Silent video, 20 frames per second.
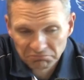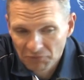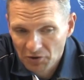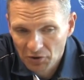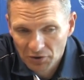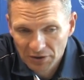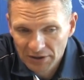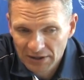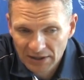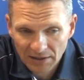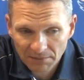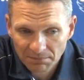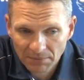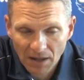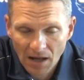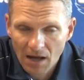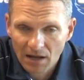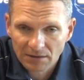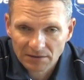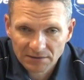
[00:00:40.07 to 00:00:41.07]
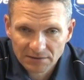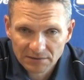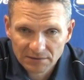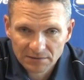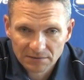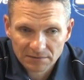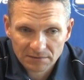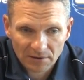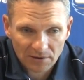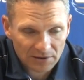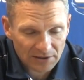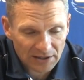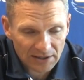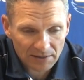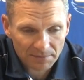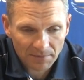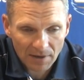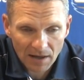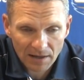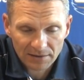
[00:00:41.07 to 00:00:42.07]
Couldn't get them blocked. Couldn't get
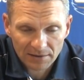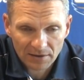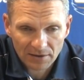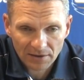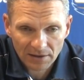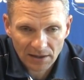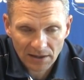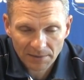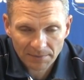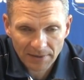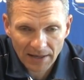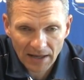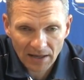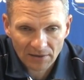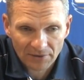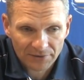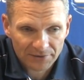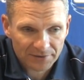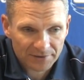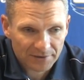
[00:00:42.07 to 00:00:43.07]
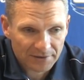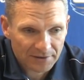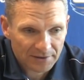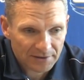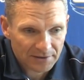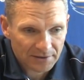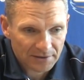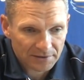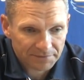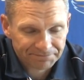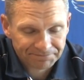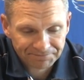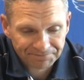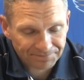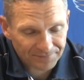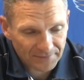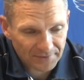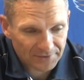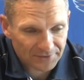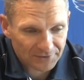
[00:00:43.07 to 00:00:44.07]
them up. Couldn't get them down.
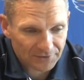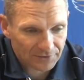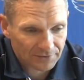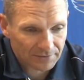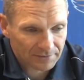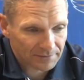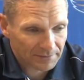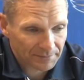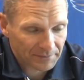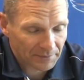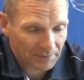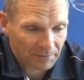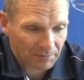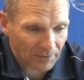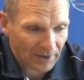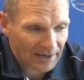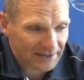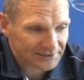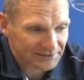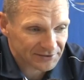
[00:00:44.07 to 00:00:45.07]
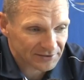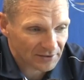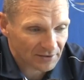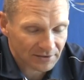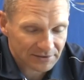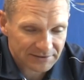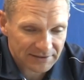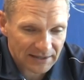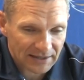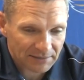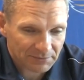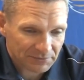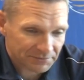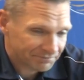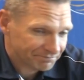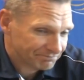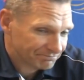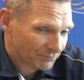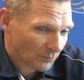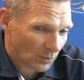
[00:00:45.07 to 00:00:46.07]
Certainly, I mean, we practice it all the time.
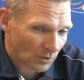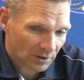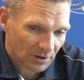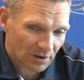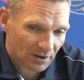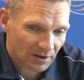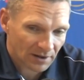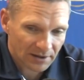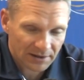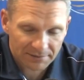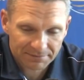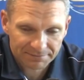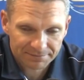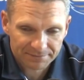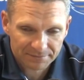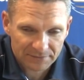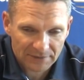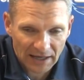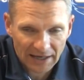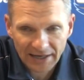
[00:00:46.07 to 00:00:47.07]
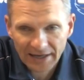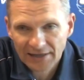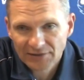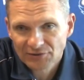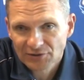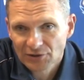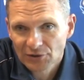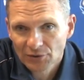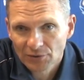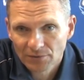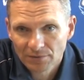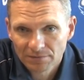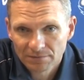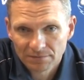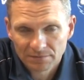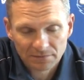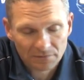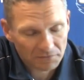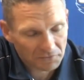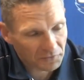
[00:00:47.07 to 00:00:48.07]
Work on it. Got to execute.
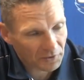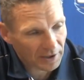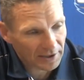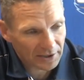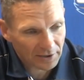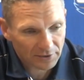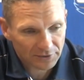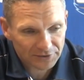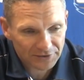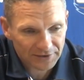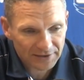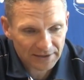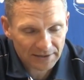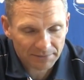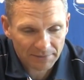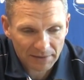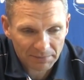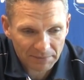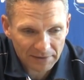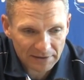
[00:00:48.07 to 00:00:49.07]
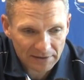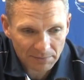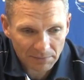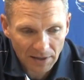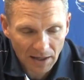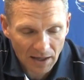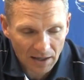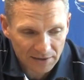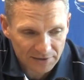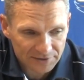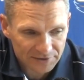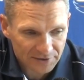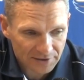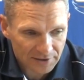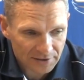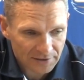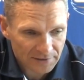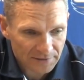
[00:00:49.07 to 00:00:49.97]
Credit goes to them. They beat the blocks.